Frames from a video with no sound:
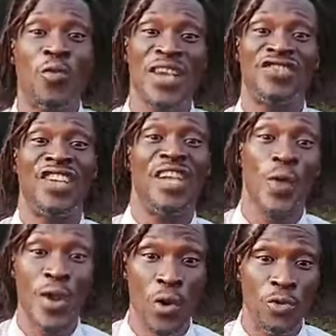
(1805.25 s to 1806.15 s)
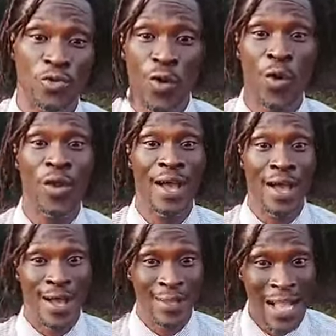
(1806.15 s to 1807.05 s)
away steady, away control,
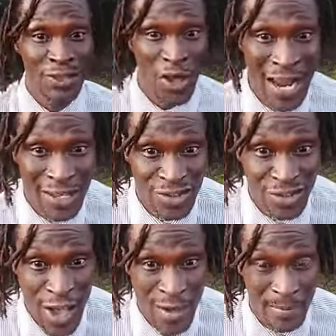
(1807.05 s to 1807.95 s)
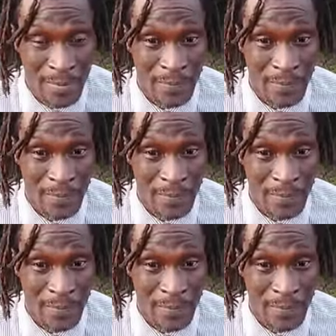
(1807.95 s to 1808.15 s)
now journalists them.